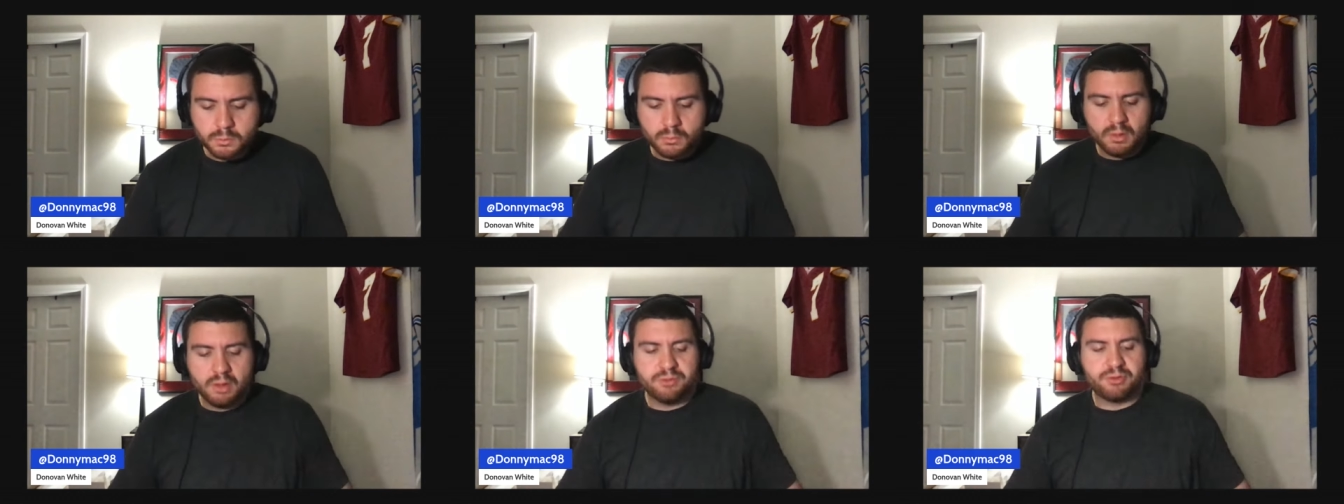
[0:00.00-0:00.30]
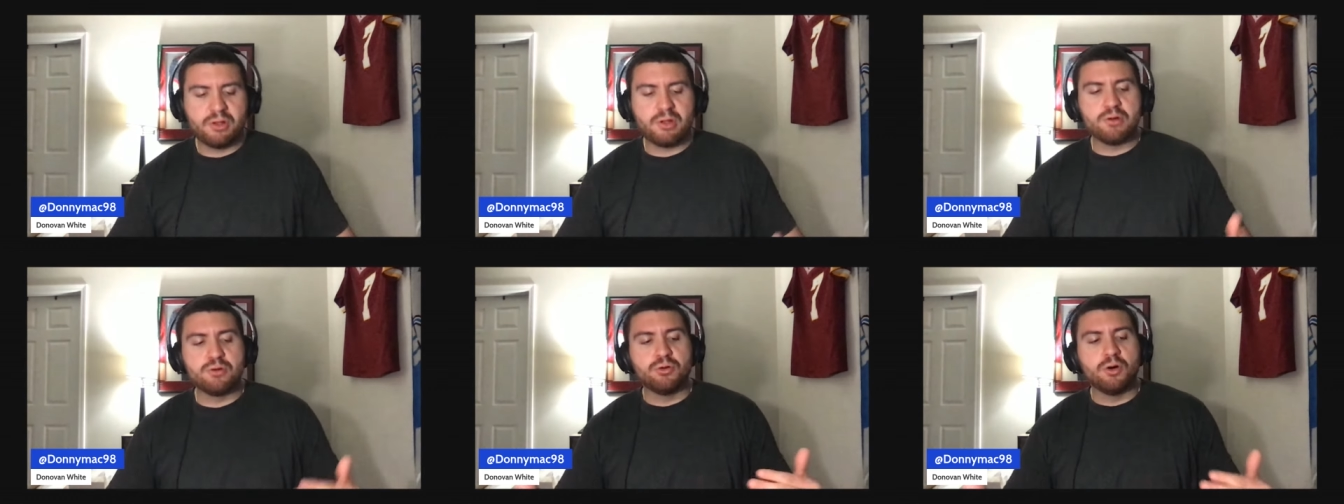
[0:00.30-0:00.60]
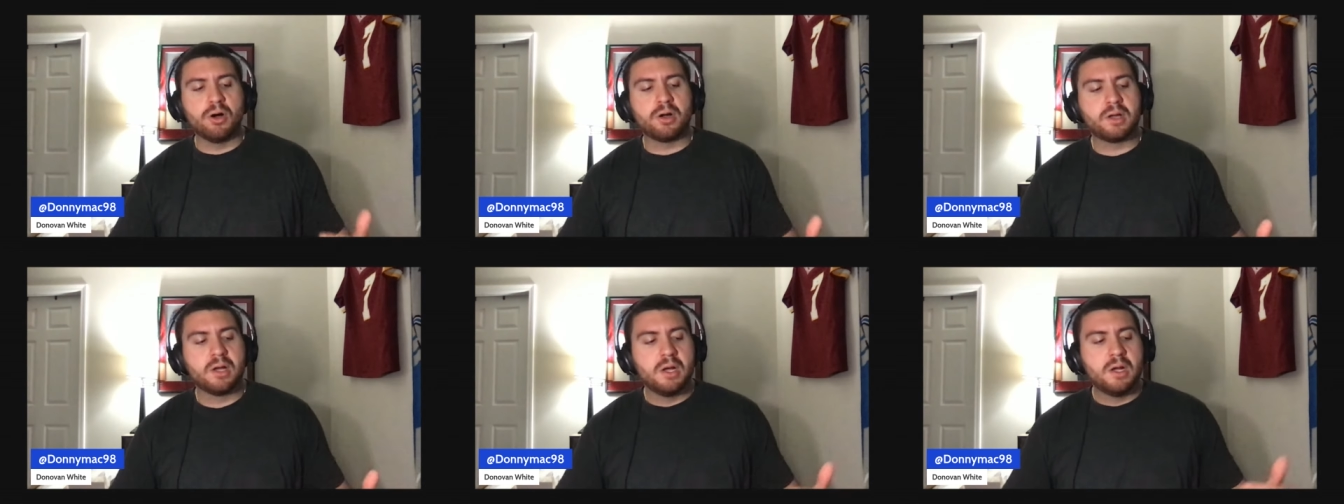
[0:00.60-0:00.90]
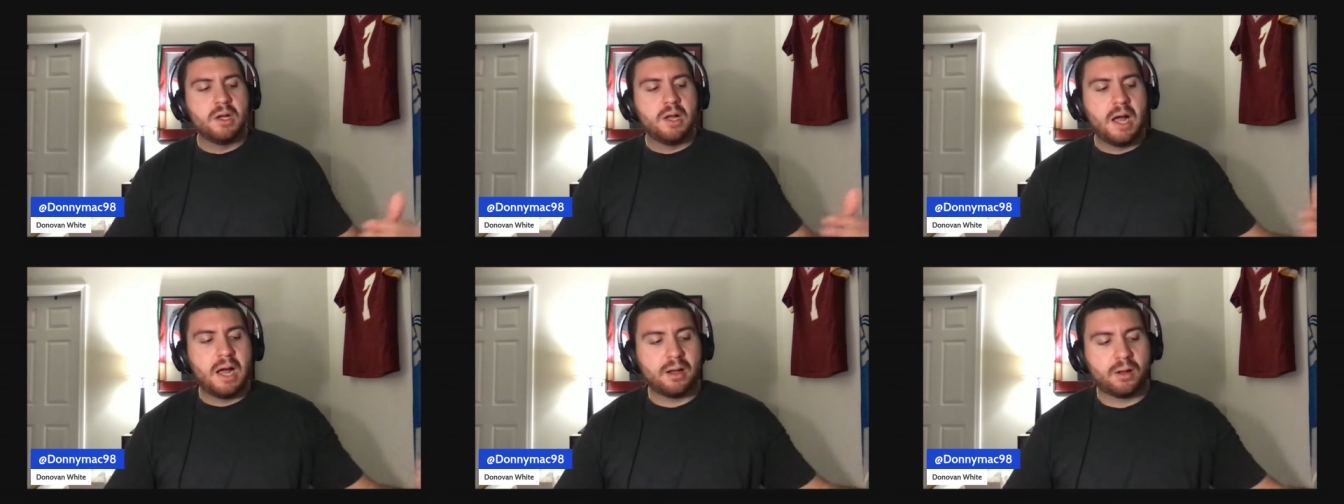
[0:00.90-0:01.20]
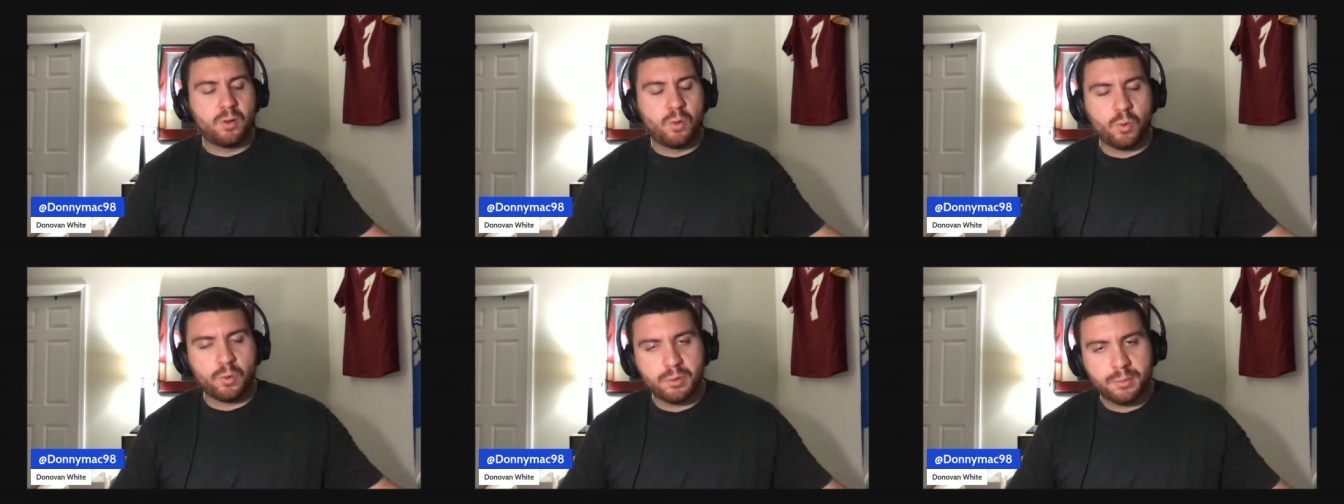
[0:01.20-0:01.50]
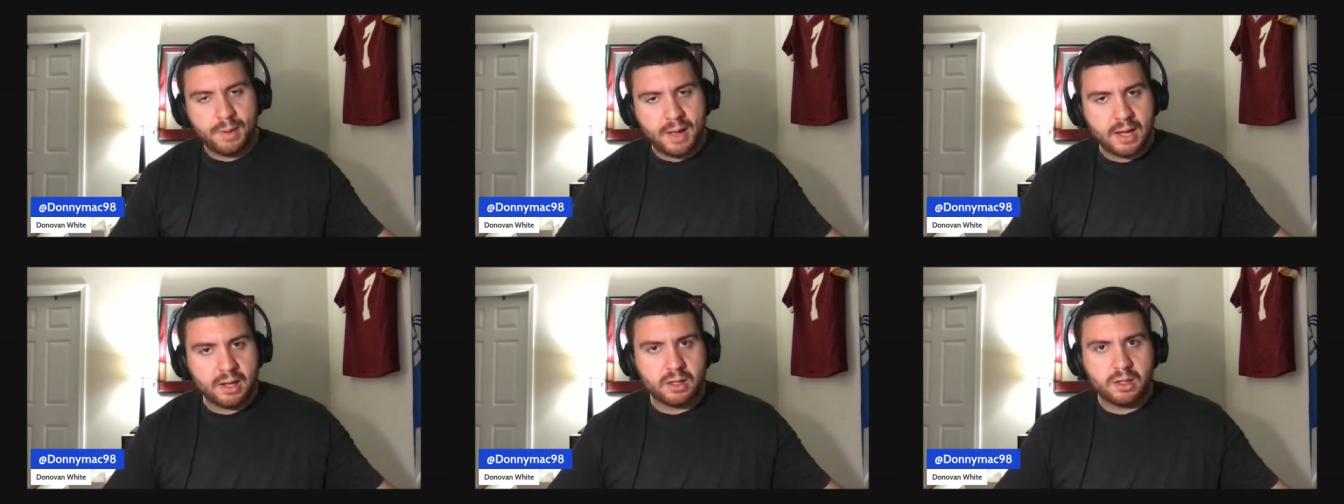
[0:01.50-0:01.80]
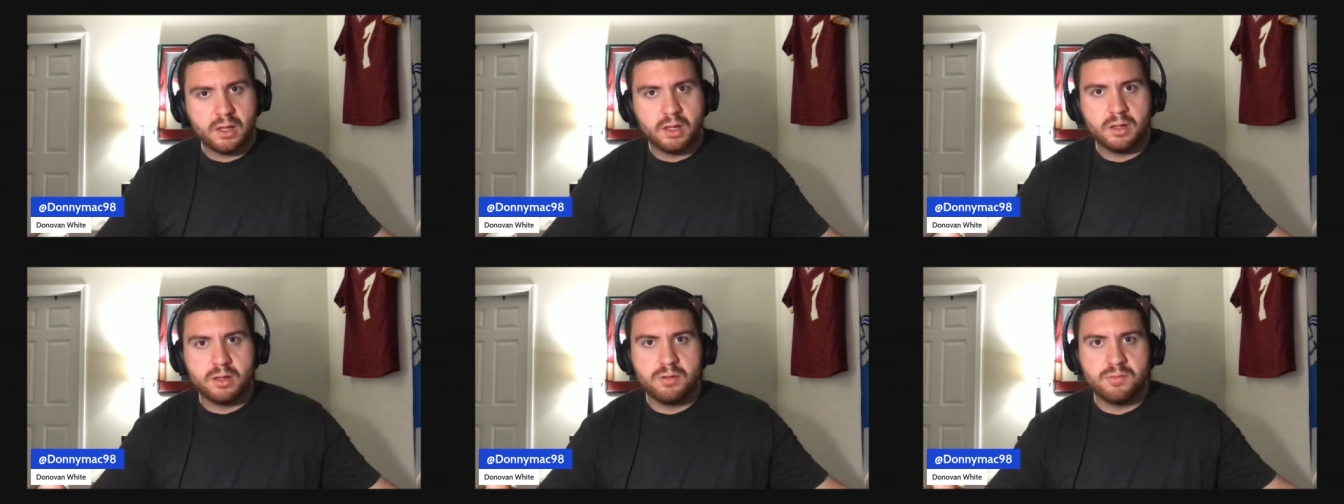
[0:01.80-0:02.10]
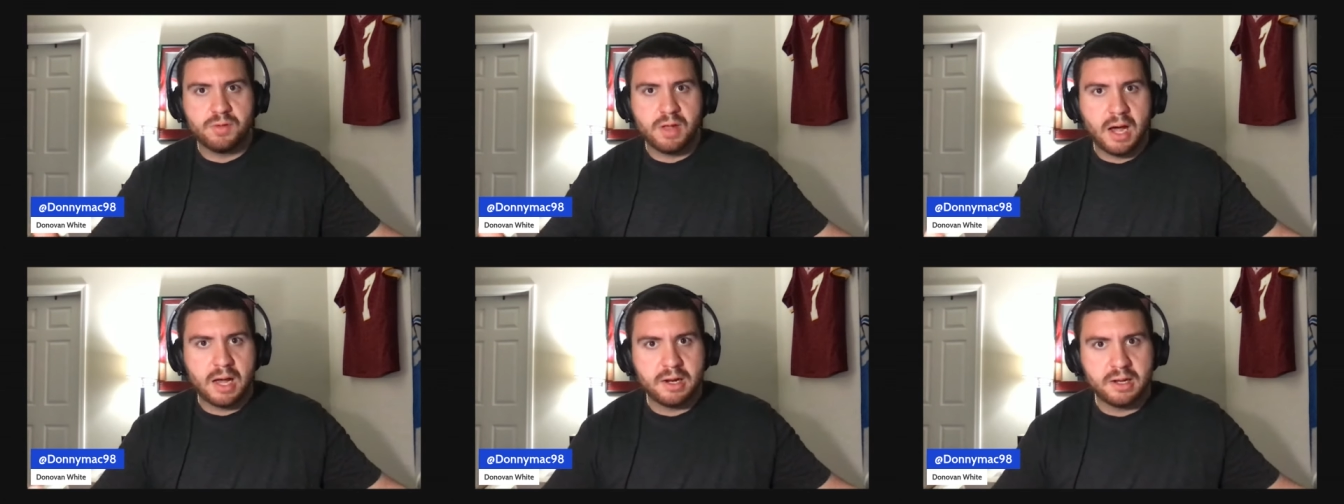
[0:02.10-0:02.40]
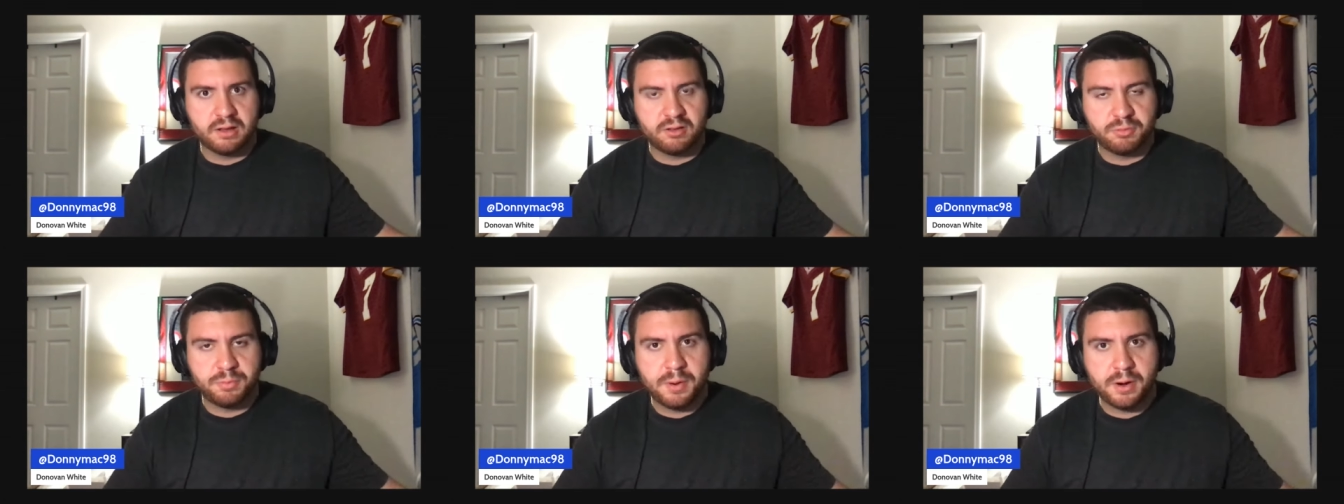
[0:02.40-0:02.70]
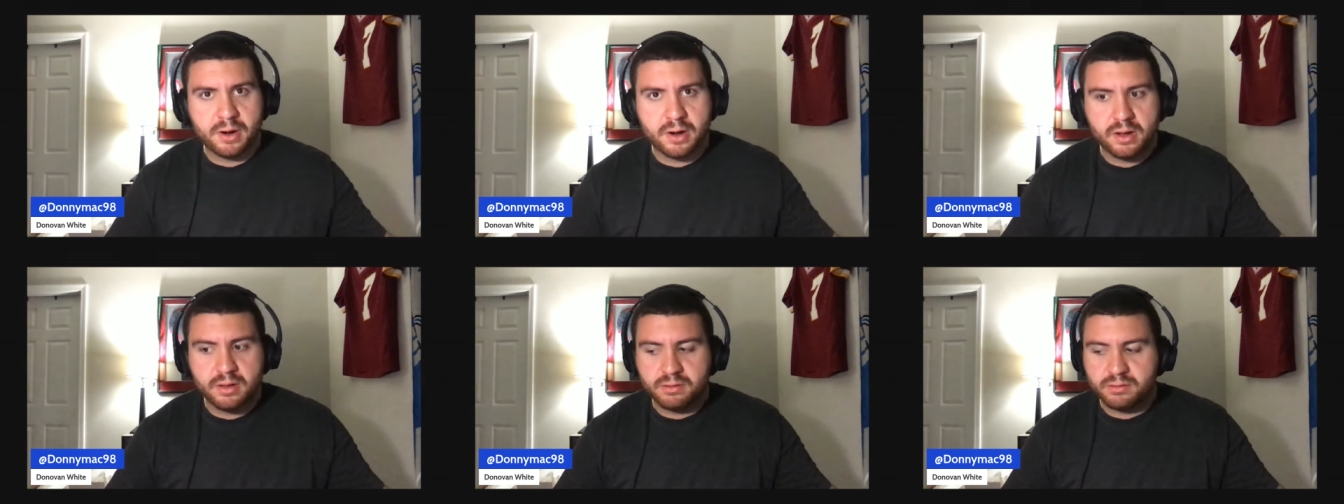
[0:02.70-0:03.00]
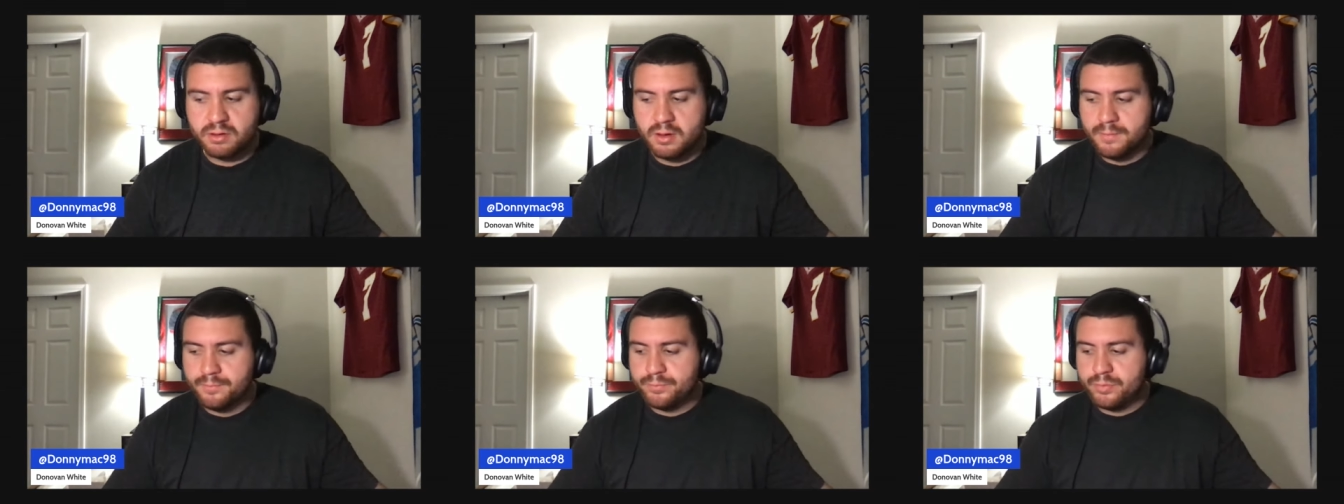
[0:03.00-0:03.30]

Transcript: So you look at quarterback, you've got experience,